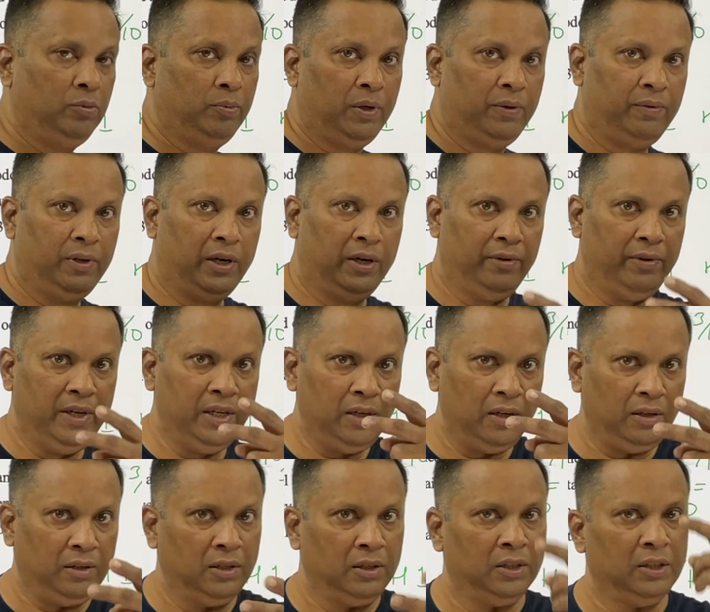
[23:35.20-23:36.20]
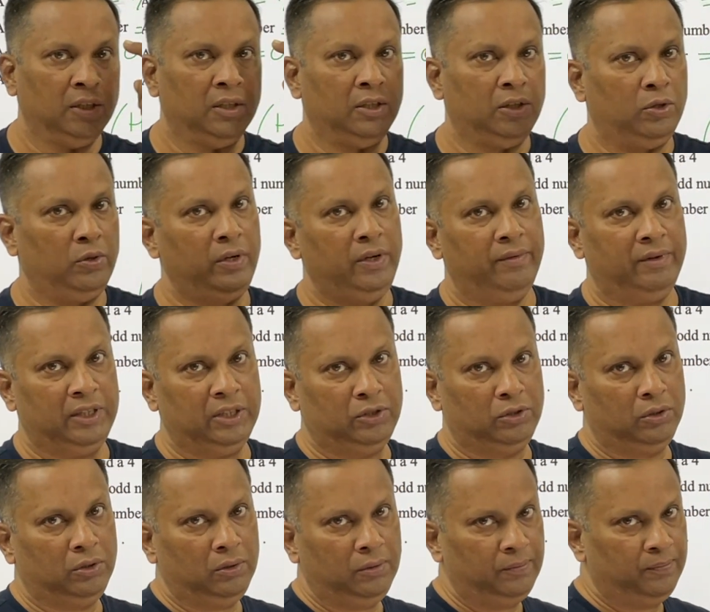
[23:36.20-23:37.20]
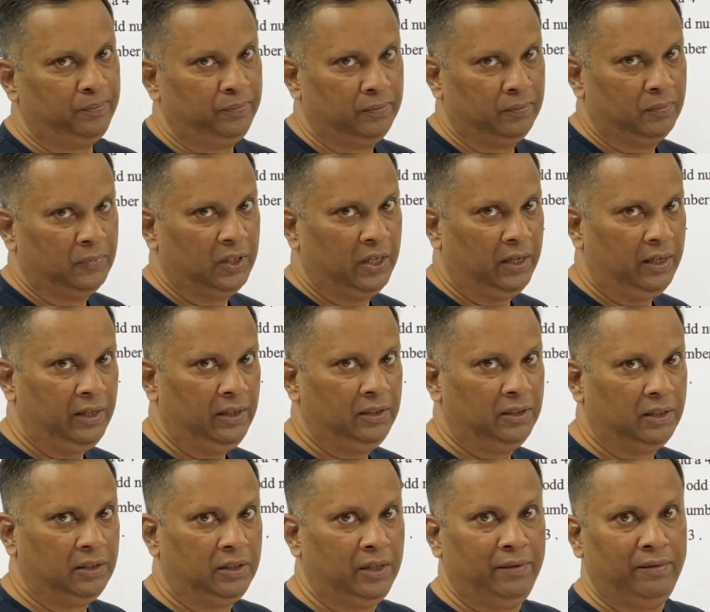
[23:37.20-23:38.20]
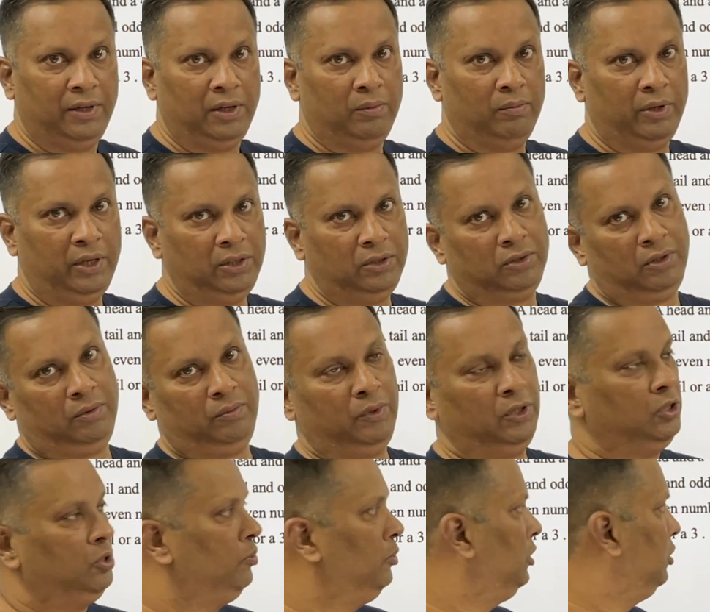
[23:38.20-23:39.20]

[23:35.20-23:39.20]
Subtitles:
but we are doing 2 events. So getting just even number is not possible.